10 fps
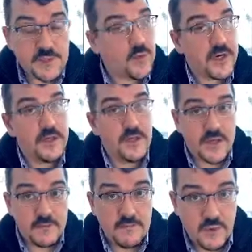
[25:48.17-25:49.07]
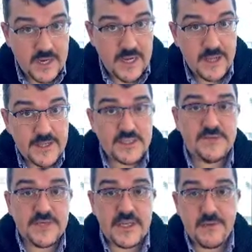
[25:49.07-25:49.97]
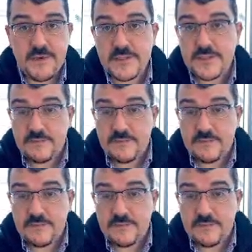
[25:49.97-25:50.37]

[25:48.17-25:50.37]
We're going to look at more kinds of statements.